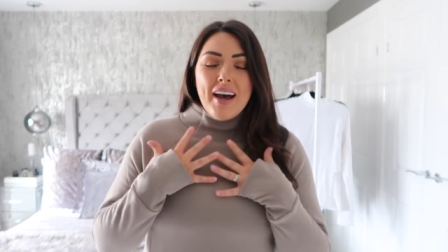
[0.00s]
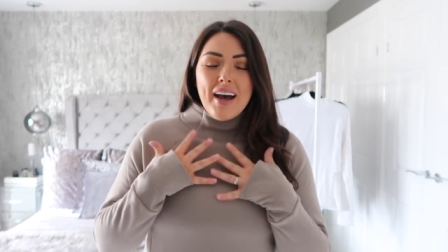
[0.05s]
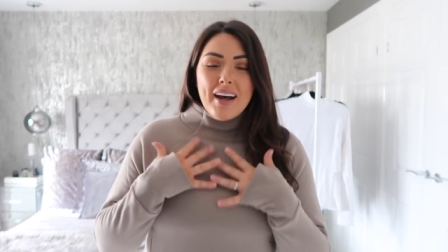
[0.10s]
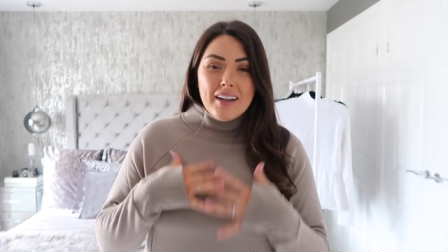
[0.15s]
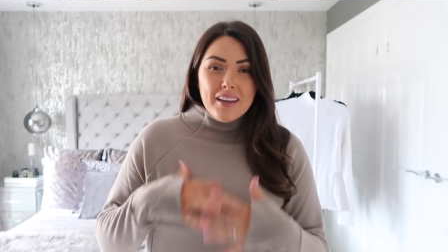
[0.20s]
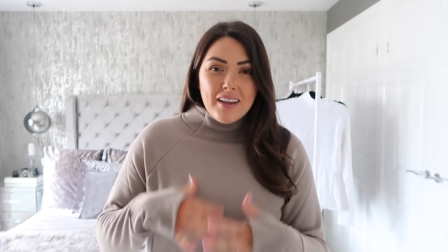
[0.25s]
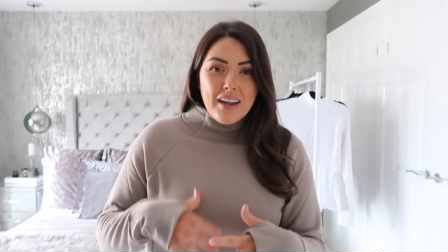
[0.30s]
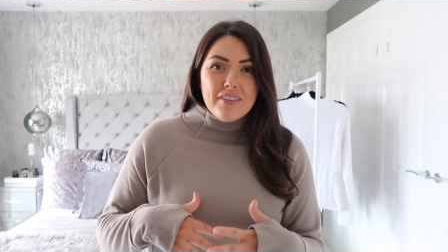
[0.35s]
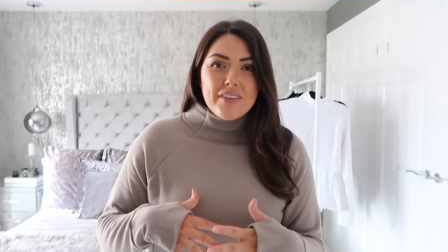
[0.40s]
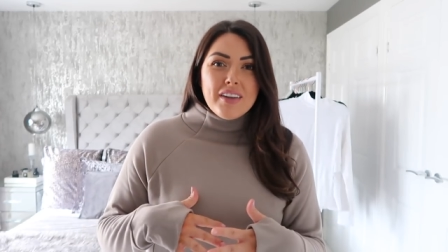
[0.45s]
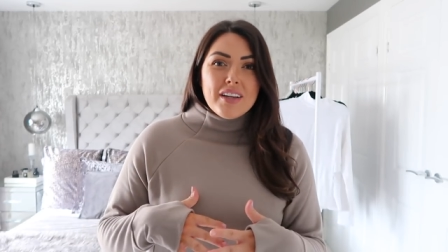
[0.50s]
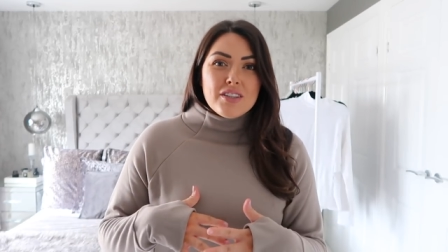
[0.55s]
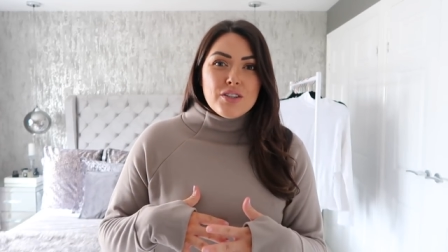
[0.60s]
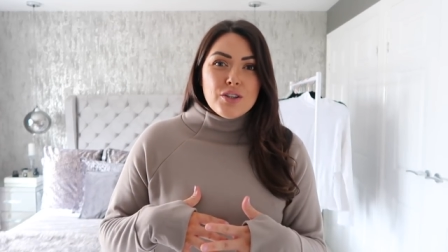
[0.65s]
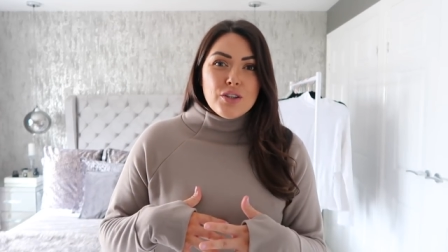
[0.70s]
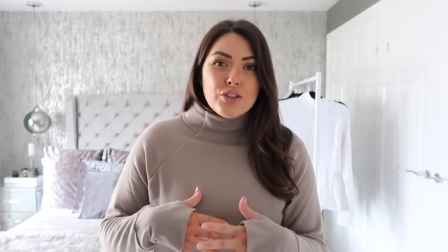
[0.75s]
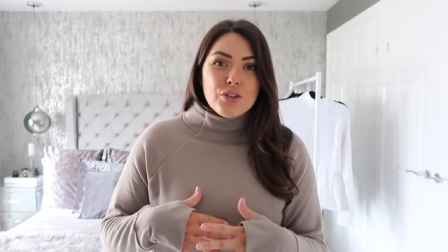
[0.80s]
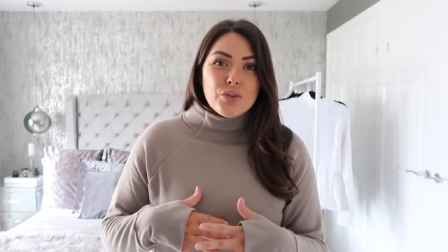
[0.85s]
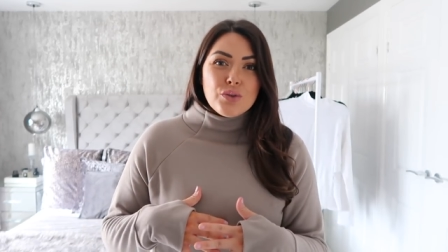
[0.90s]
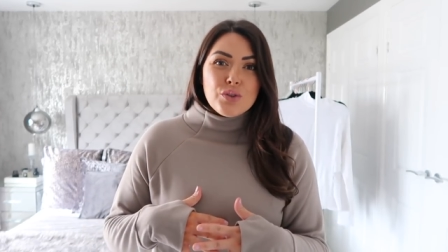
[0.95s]
i love this
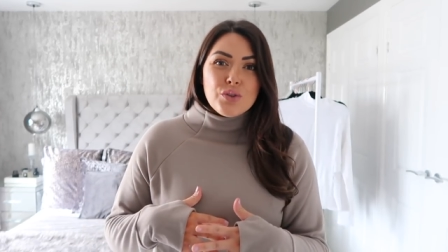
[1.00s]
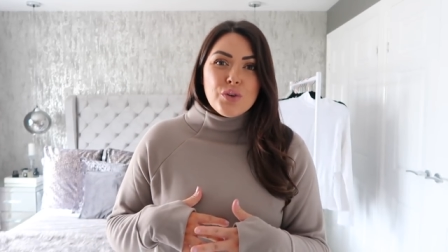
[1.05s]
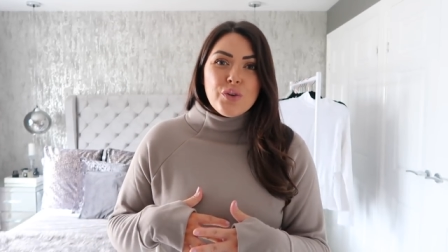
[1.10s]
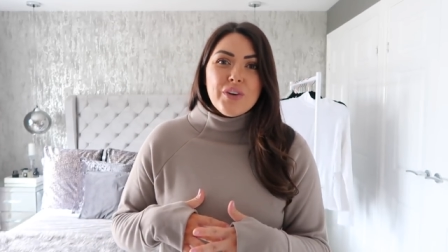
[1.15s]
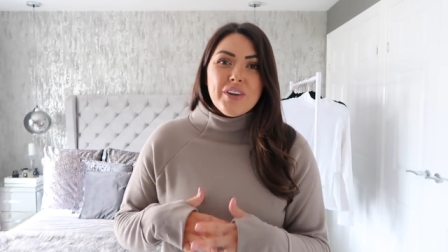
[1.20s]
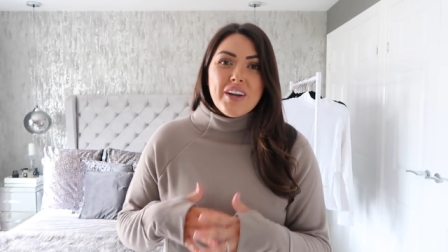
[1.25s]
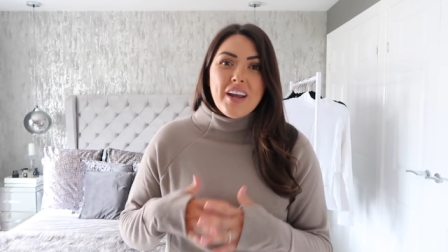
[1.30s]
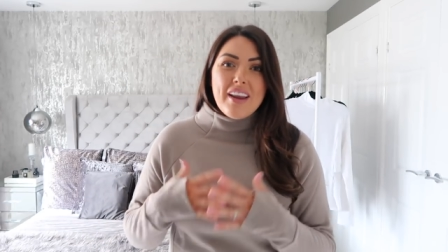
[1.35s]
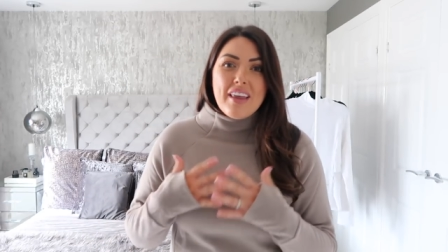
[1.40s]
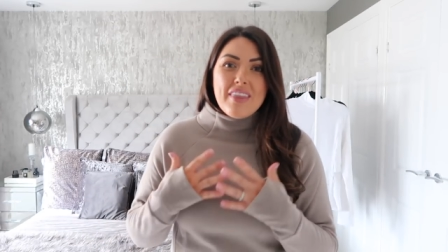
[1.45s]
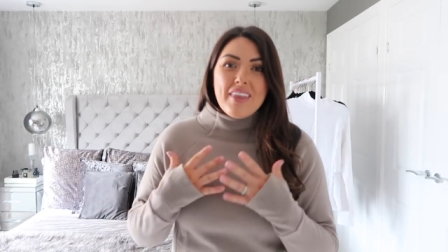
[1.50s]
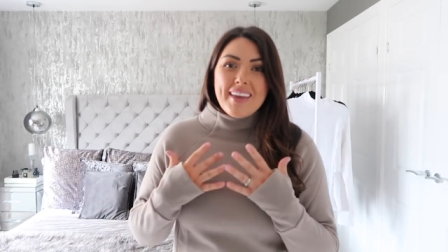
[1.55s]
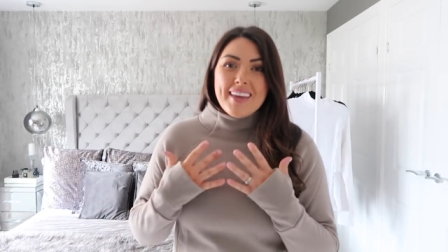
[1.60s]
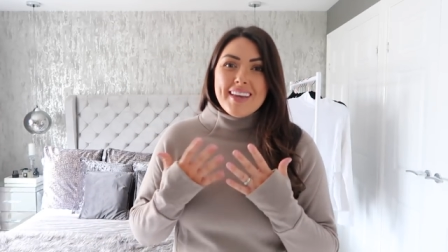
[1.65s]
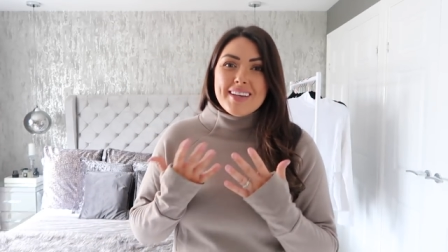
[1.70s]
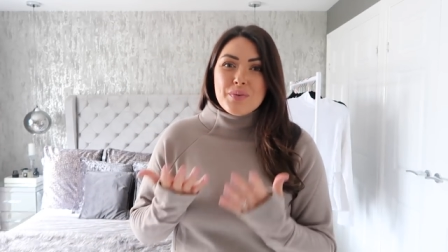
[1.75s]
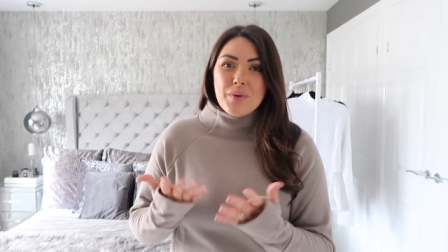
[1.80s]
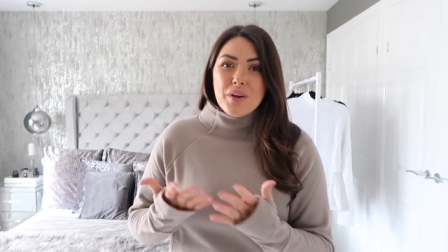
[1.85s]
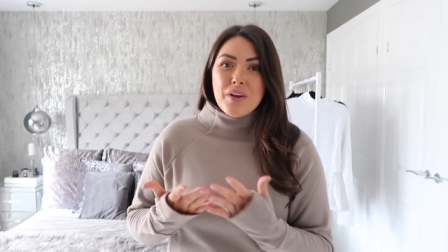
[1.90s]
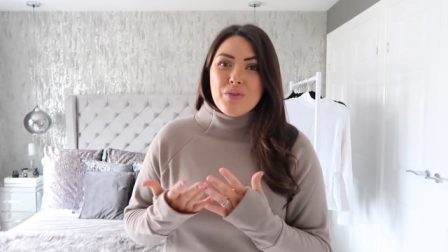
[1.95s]
neutral tone and i I think
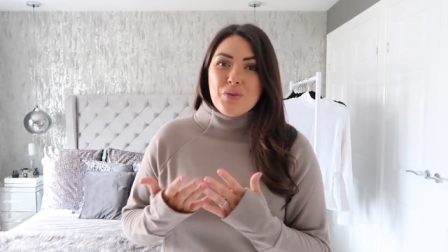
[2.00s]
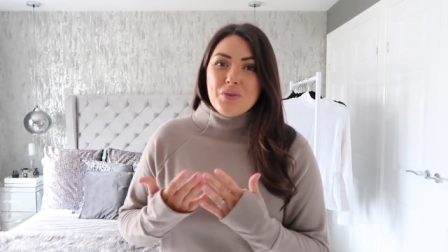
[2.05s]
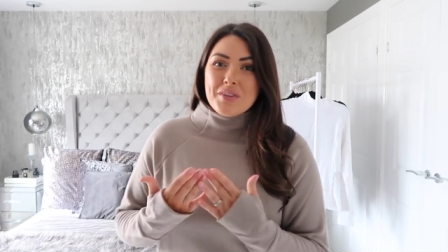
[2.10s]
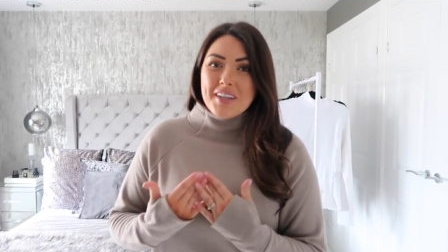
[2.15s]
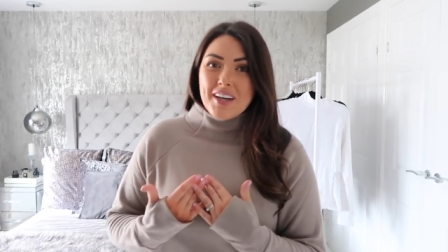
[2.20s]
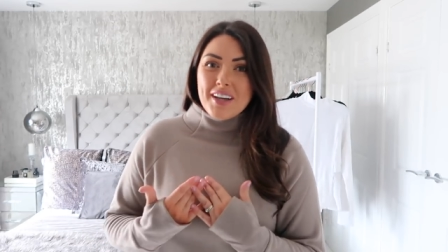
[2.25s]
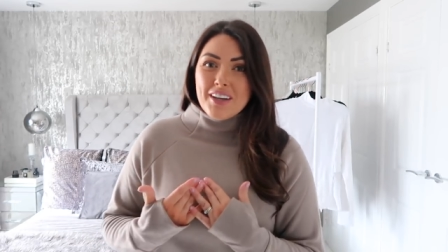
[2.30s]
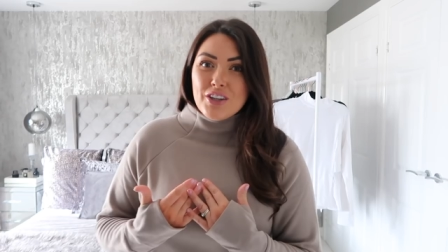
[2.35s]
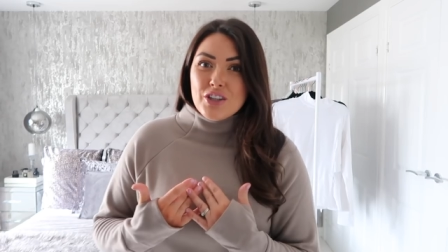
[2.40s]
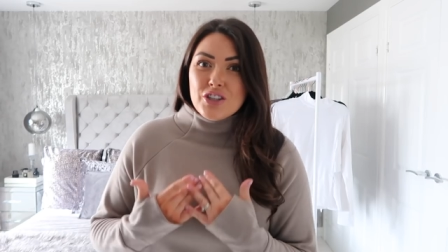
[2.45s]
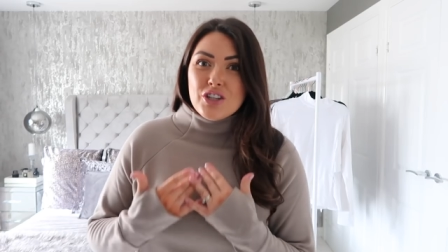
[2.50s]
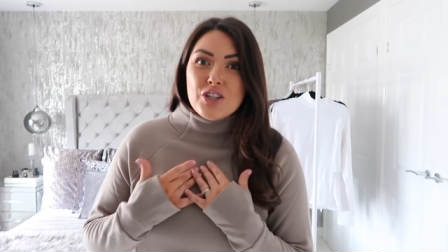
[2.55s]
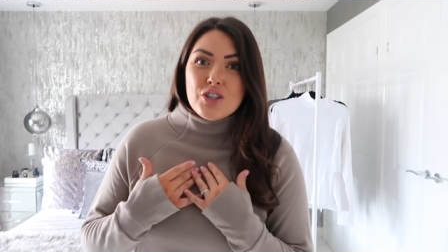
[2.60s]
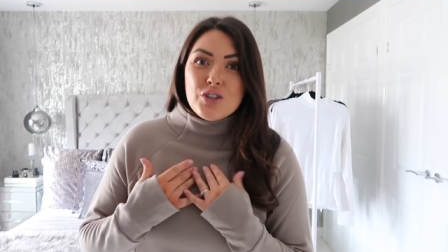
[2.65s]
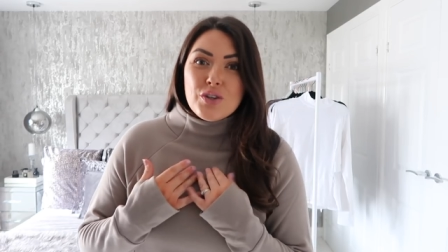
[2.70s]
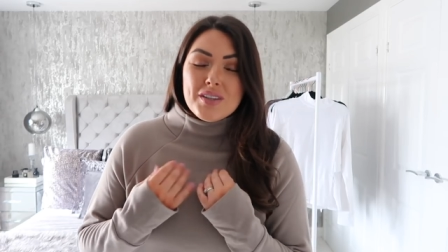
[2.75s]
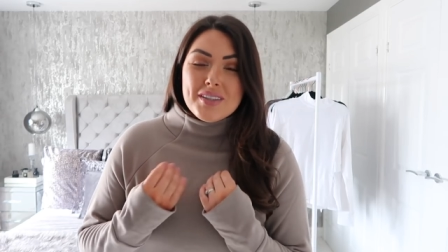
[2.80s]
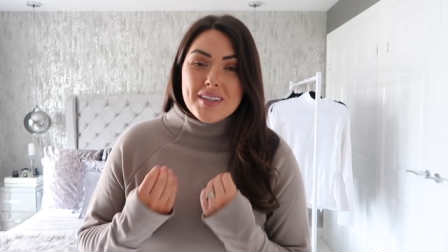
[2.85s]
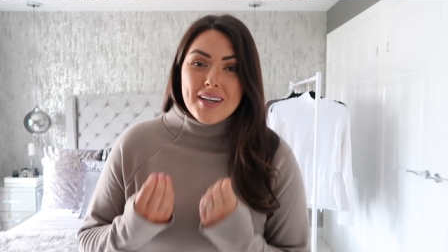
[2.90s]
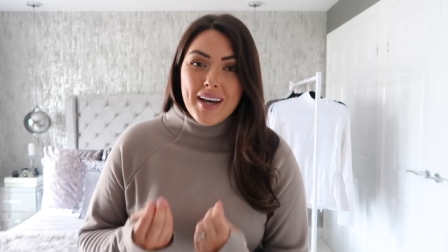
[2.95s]
it's one of those colours that
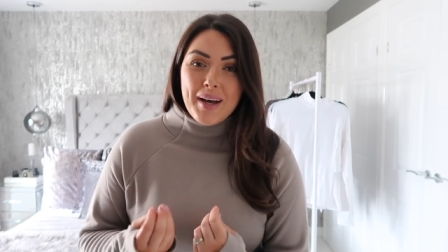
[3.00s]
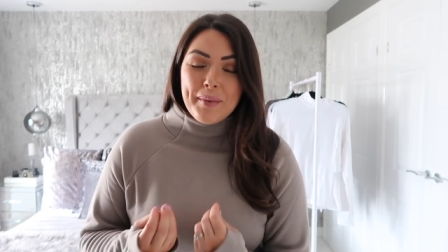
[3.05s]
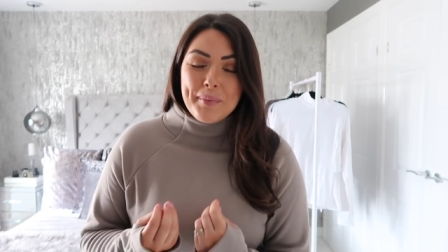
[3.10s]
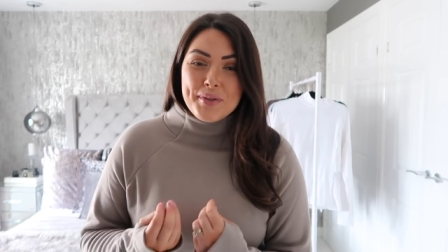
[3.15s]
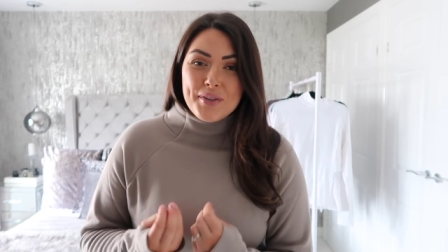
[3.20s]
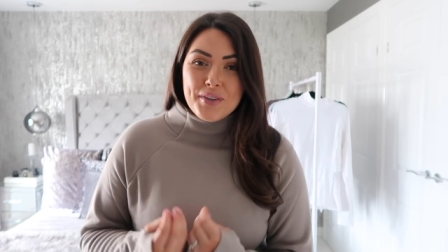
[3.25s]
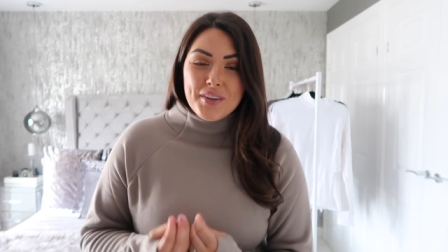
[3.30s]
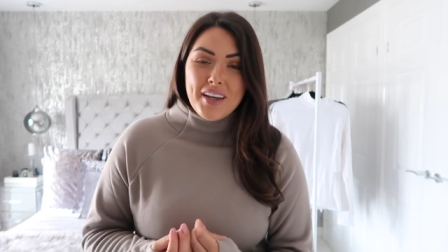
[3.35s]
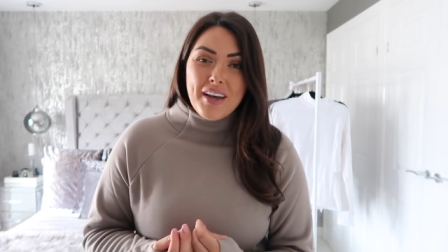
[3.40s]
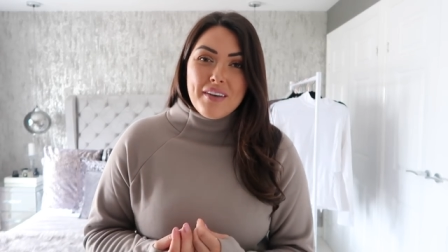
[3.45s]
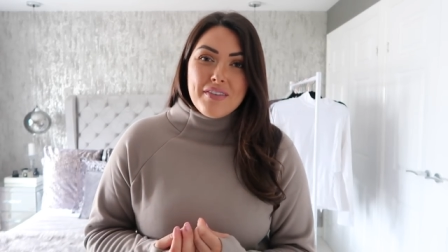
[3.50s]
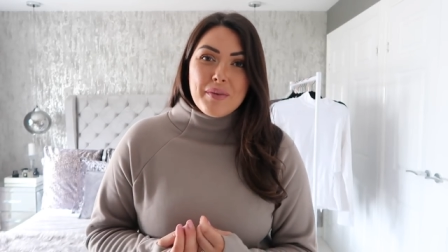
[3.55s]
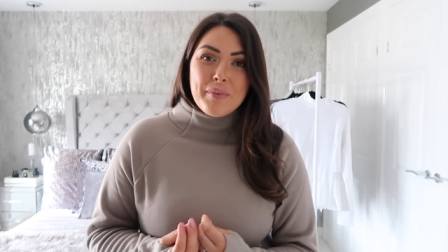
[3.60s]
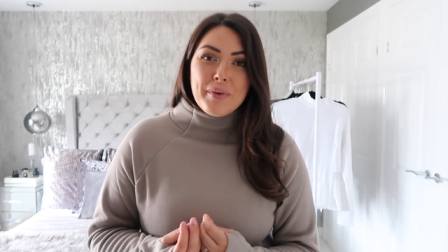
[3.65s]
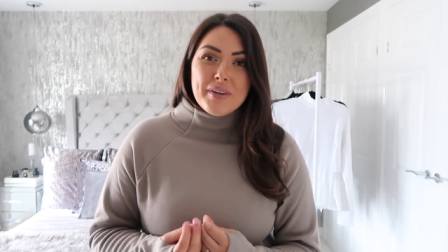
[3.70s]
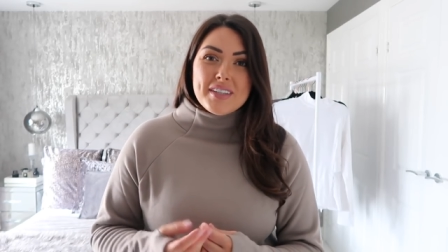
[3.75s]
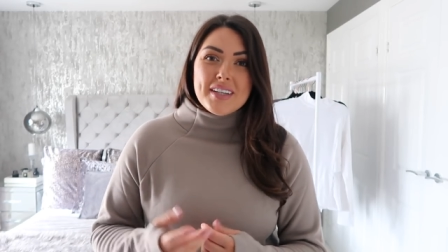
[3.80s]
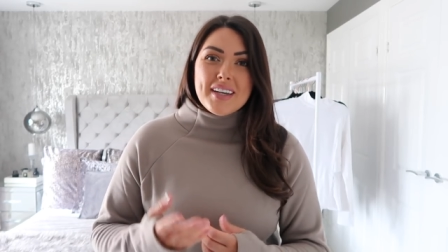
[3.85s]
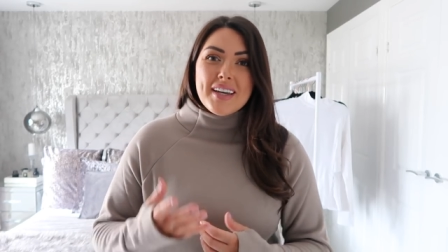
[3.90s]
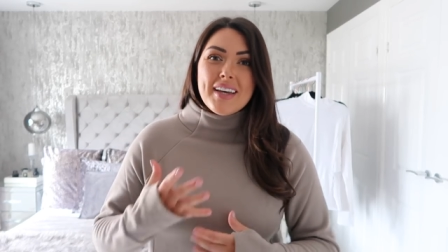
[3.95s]
suits absolutely
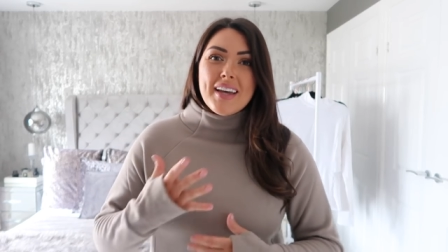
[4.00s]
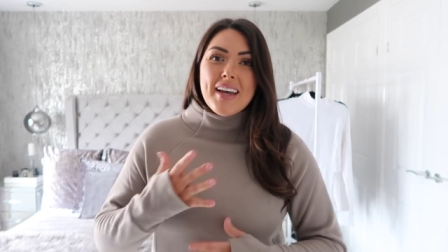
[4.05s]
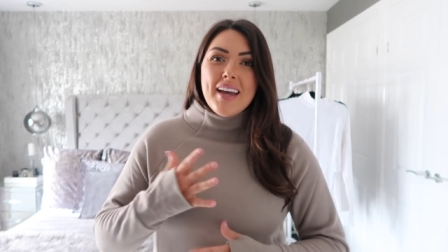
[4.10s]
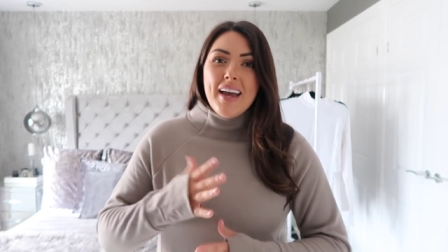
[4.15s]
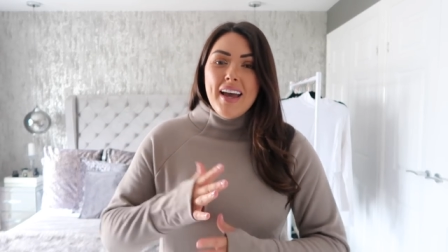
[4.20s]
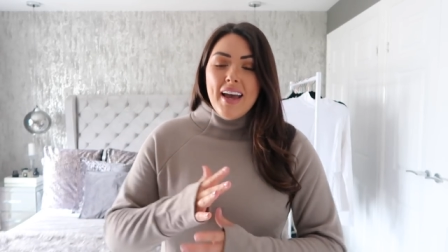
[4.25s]
everybody.